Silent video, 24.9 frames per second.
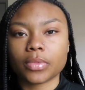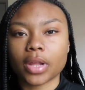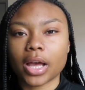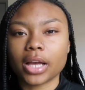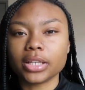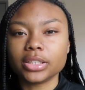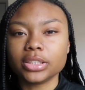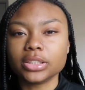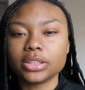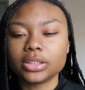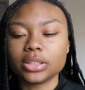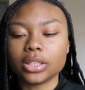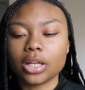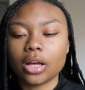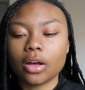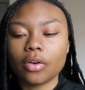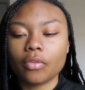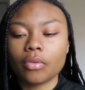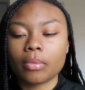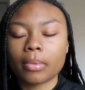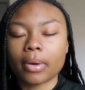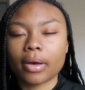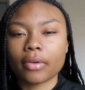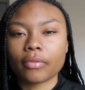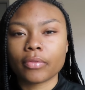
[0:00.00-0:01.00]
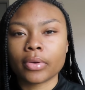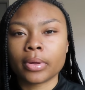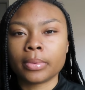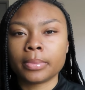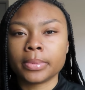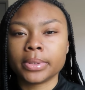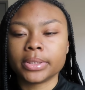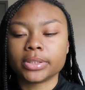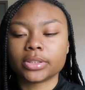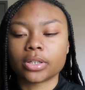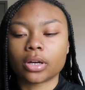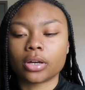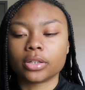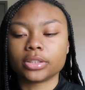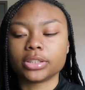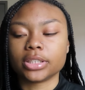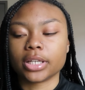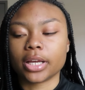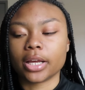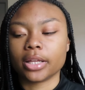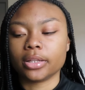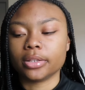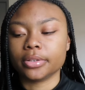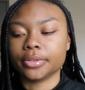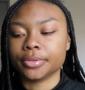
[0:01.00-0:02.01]
I just love when my family is all
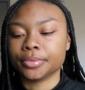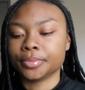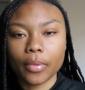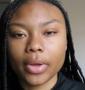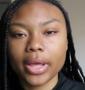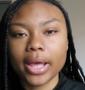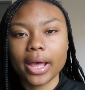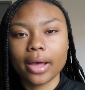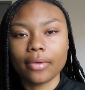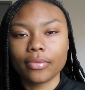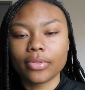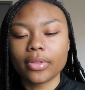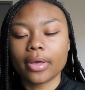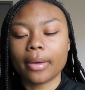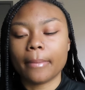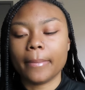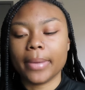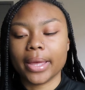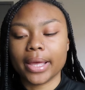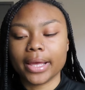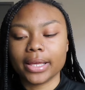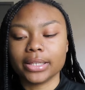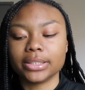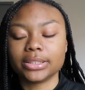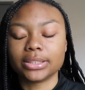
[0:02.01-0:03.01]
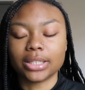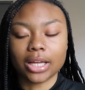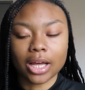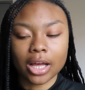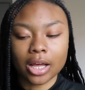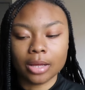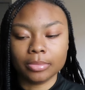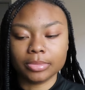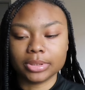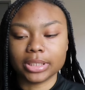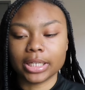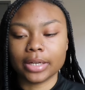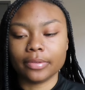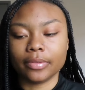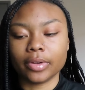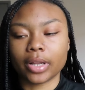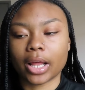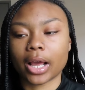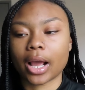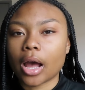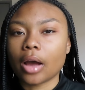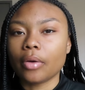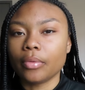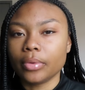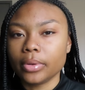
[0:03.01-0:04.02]
together. We have the best times ever.
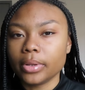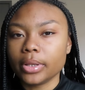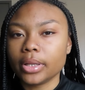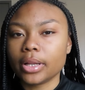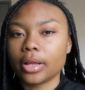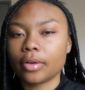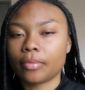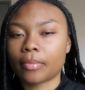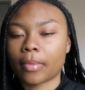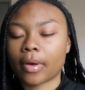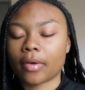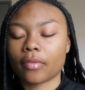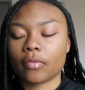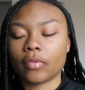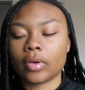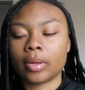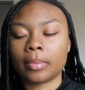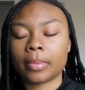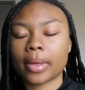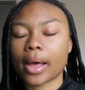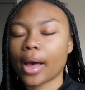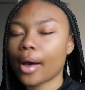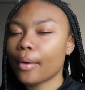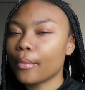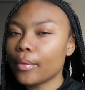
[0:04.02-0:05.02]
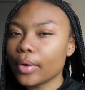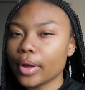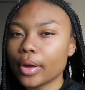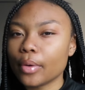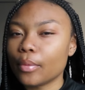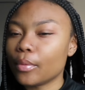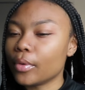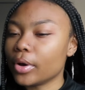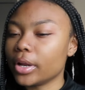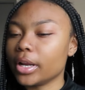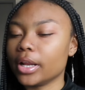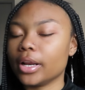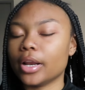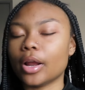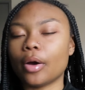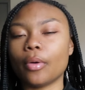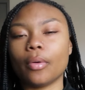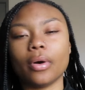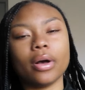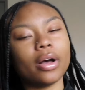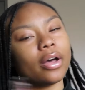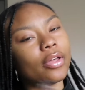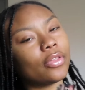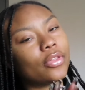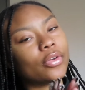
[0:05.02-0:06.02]
Like, I really love my family. I wouldn't want it no
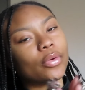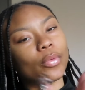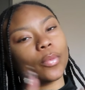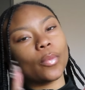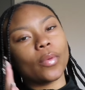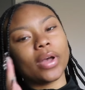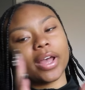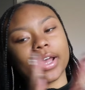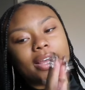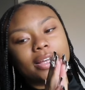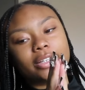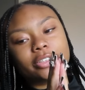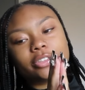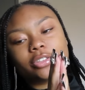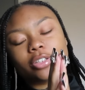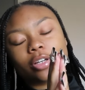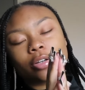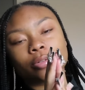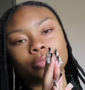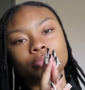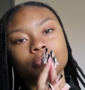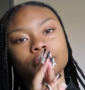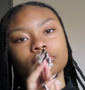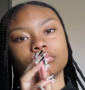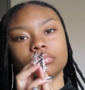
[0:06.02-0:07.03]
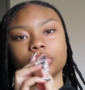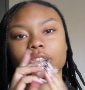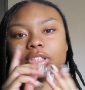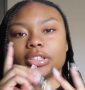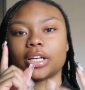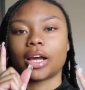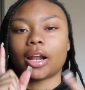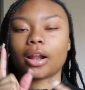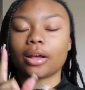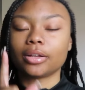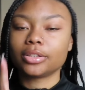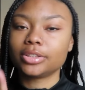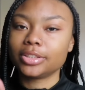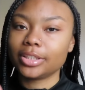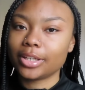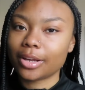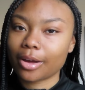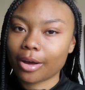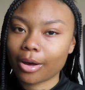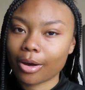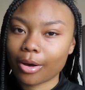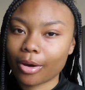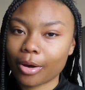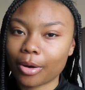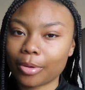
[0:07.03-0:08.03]
other way. So, shout out to
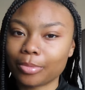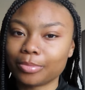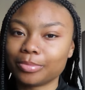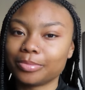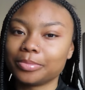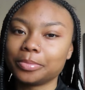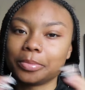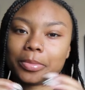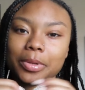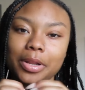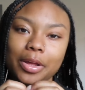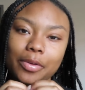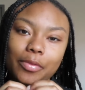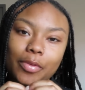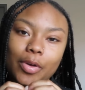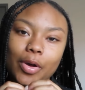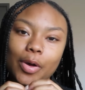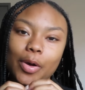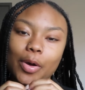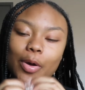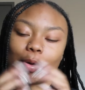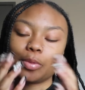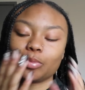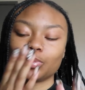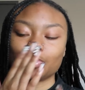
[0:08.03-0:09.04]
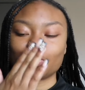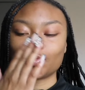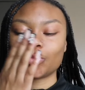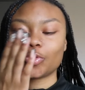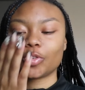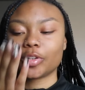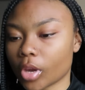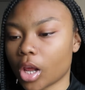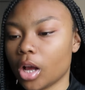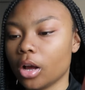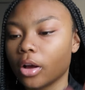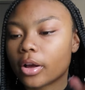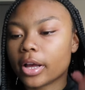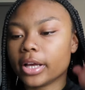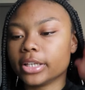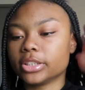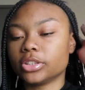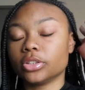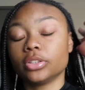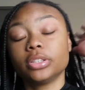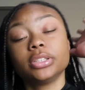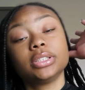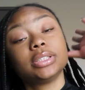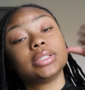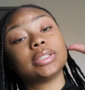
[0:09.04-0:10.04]
y'all. Love y'all. Okay,
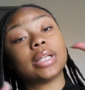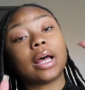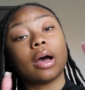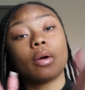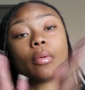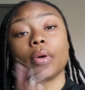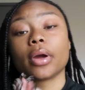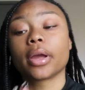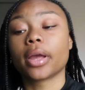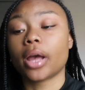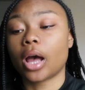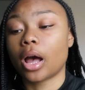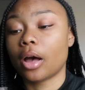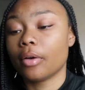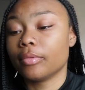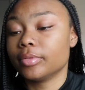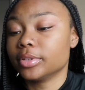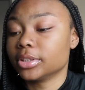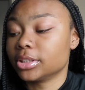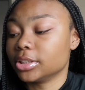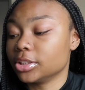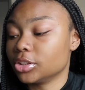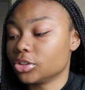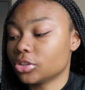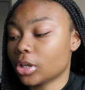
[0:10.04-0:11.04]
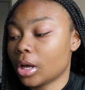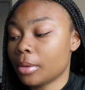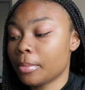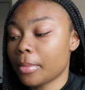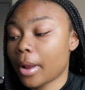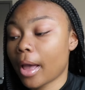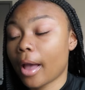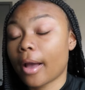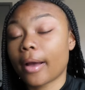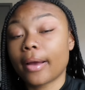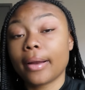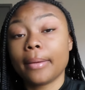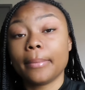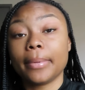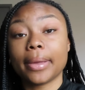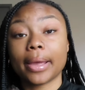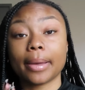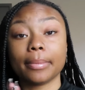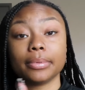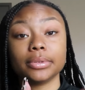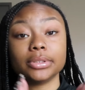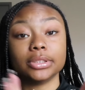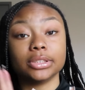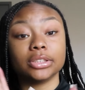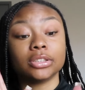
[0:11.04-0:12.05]
so this is not working, obviously. So, I'm not going to be
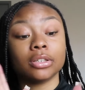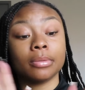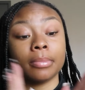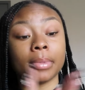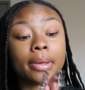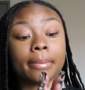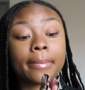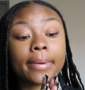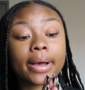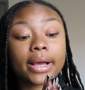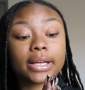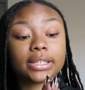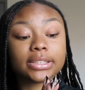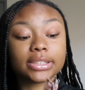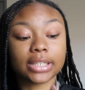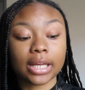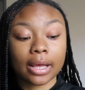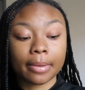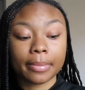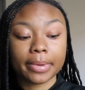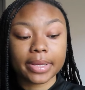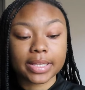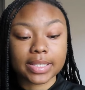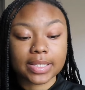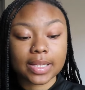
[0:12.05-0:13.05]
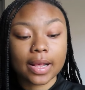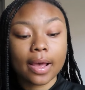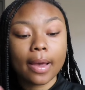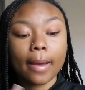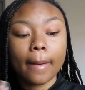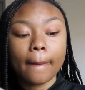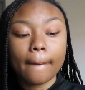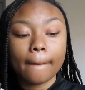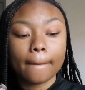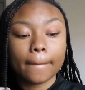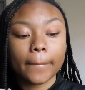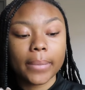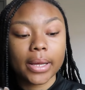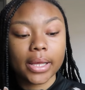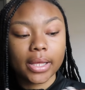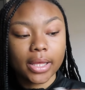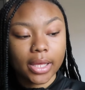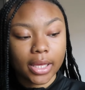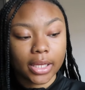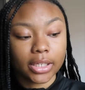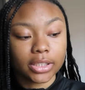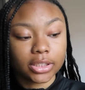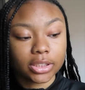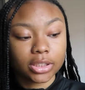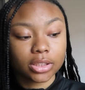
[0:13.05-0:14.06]
able to submit my assignments. But,
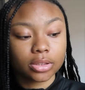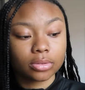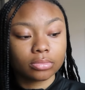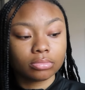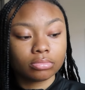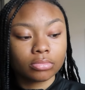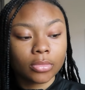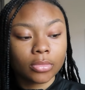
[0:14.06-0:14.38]
yes.